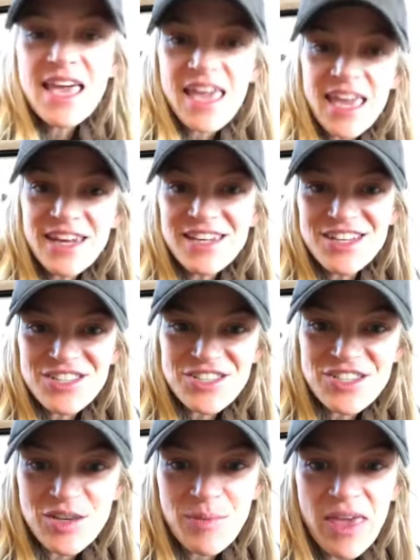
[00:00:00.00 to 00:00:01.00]
in addition
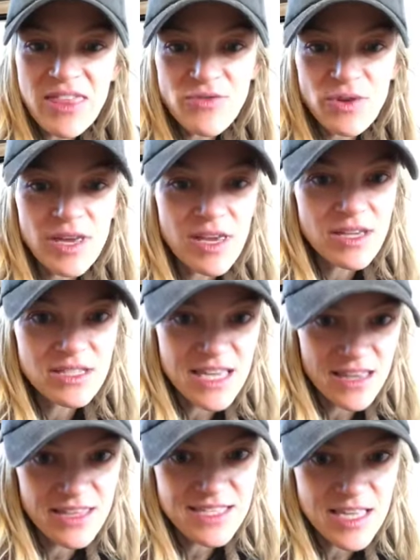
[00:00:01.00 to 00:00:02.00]
to my three
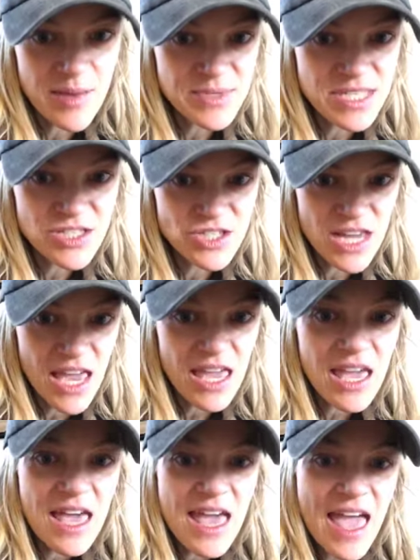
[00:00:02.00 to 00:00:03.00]
daily steps each
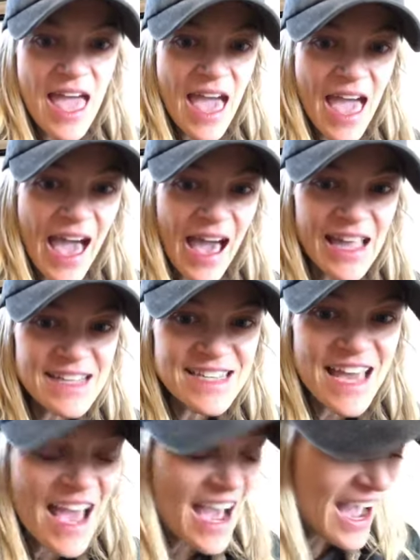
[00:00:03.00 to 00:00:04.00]
day. And
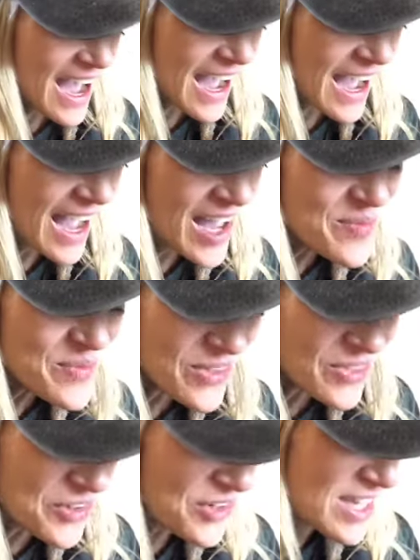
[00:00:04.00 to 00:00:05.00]
I'm
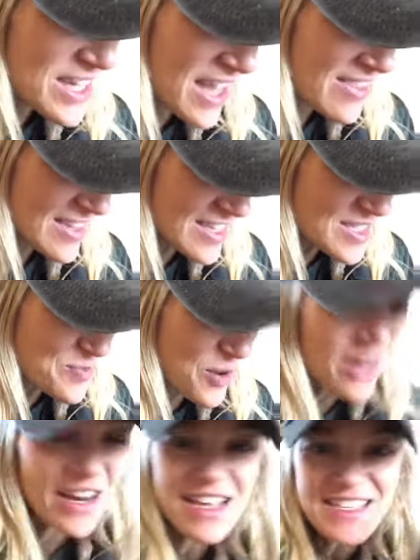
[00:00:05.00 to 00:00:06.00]
looking at these
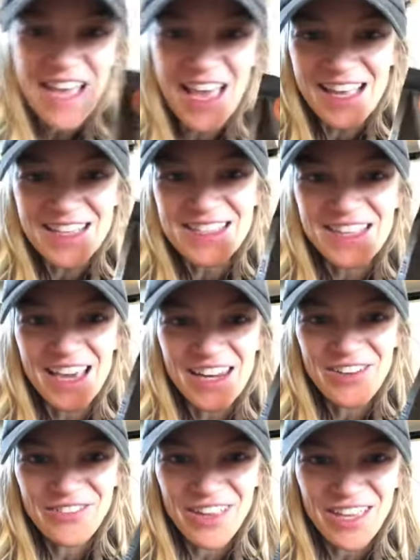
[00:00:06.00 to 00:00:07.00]
products as kind
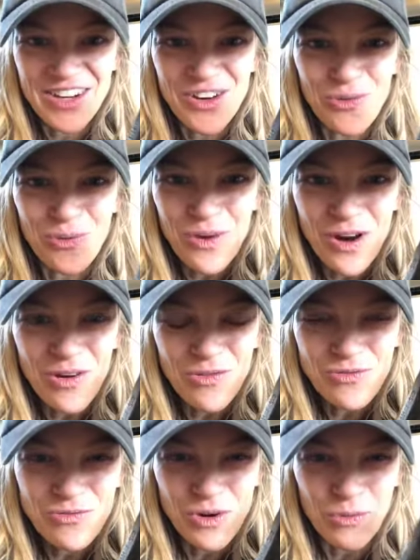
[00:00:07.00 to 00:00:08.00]
of like an, a, a
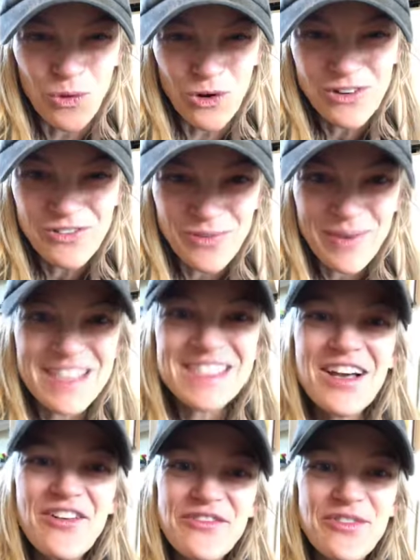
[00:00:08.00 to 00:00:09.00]
reward for
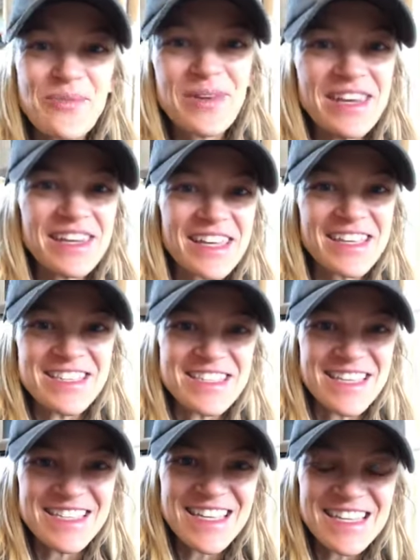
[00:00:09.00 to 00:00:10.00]
myself for being
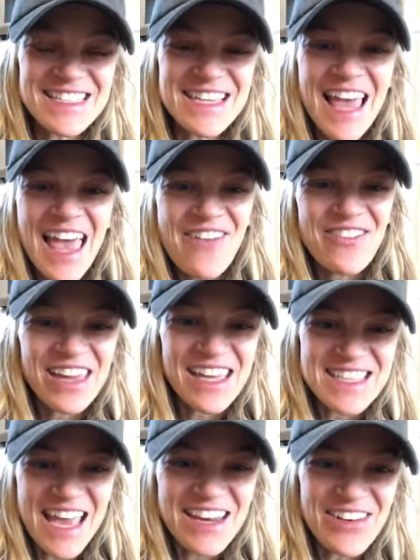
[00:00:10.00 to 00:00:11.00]
consistent
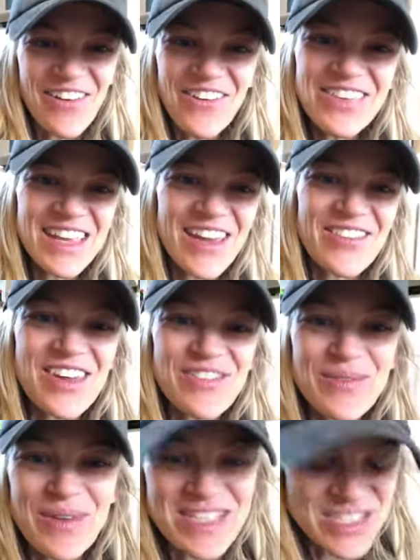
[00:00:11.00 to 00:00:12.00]
because I know that I'm
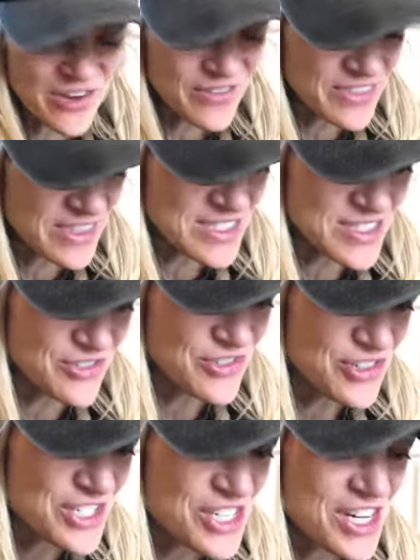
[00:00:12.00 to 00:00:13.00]
giving myself this
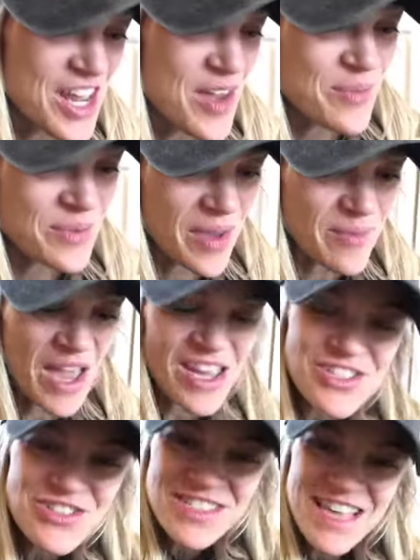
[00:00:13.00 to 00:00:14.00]
nutrition. I'm, I'm
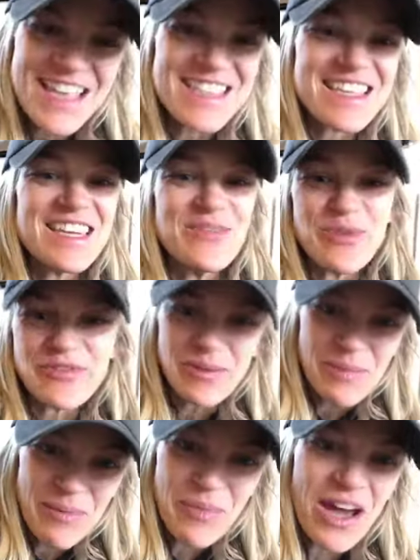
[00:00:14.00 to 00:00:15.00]
exercising and moving
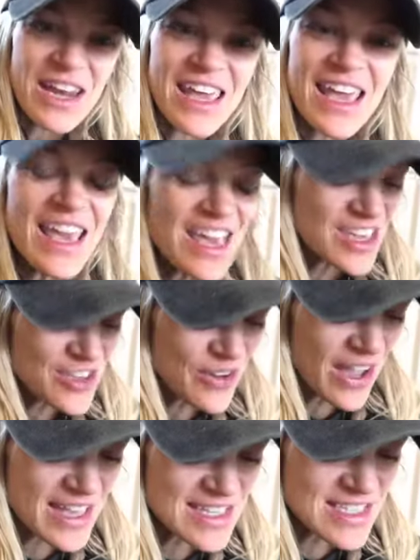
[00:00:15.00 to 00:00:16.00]
my body. You
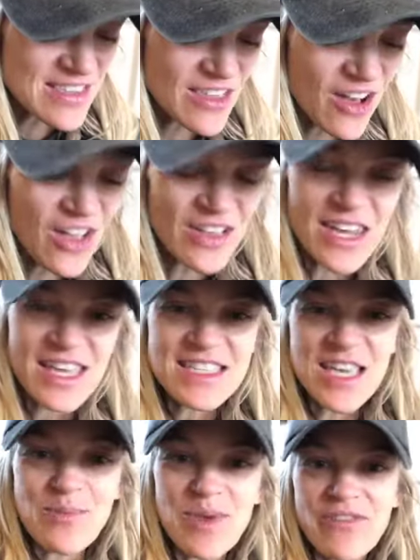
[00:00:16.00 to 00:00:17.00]
guys, the holidays
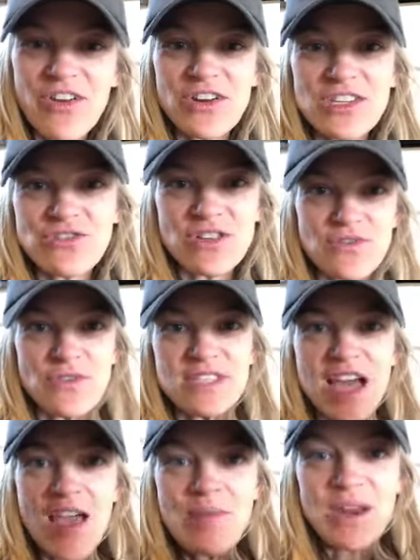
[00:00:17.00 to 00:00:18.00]
can be very stressful
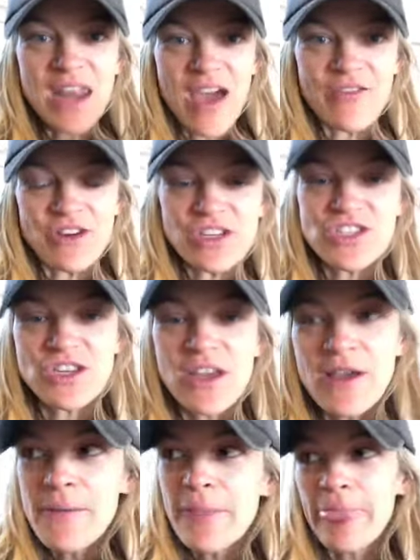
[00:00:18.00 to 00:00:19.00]
time on average
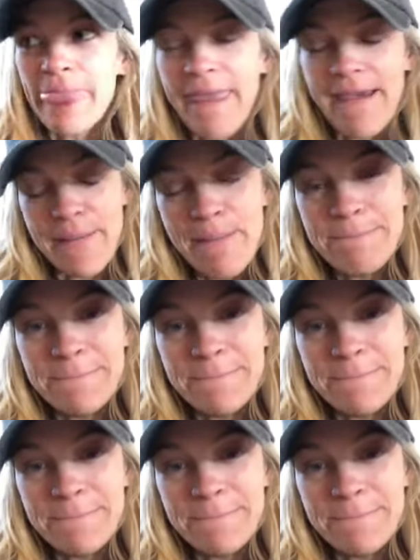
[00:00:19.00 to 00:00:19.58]
um,